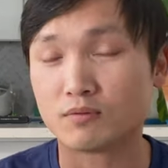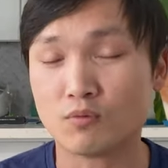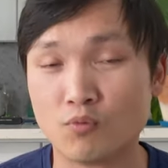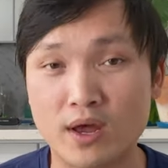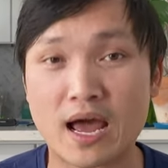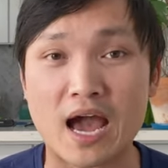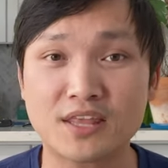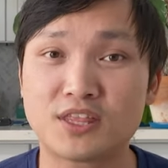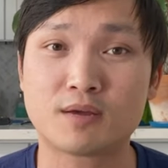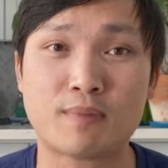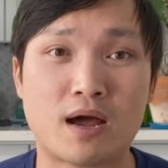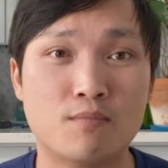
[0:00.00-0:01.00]
What I
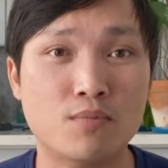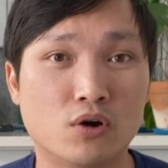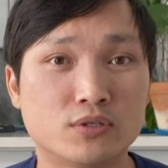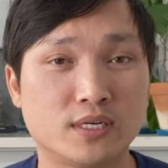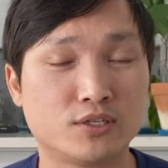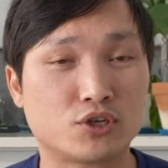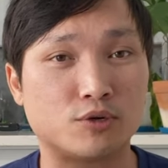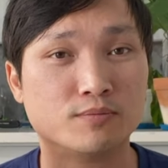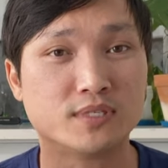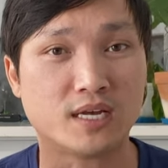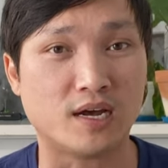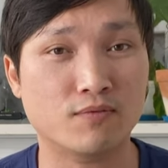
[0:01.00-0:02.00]
think about most in
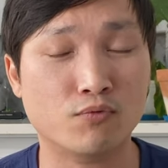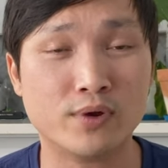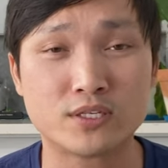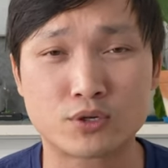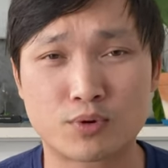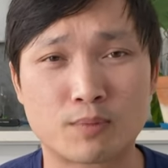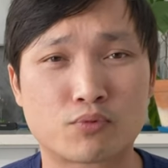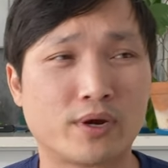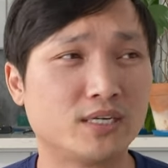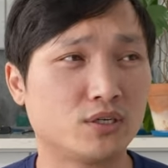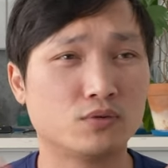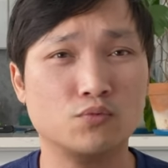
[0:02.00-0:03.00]
terms of winter
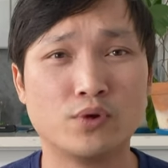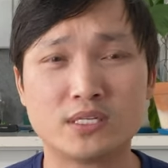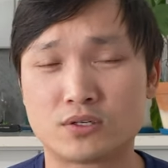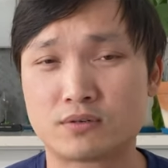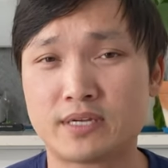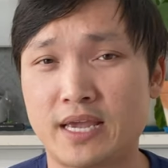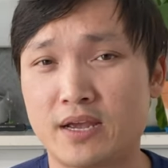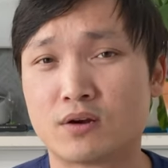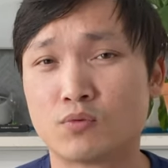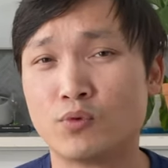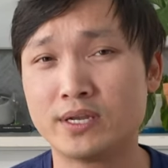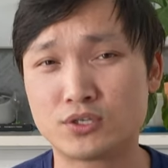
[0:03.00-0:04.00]
preparation, winter
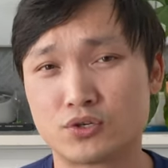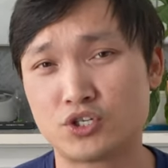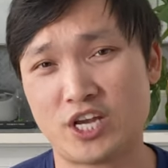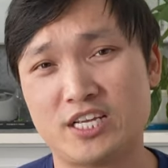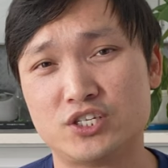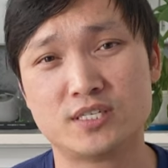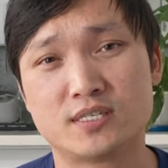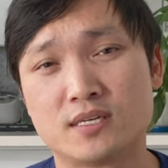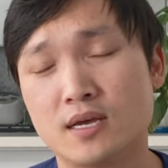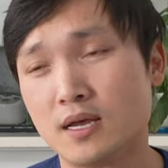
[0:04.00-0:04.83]
care, winter changes,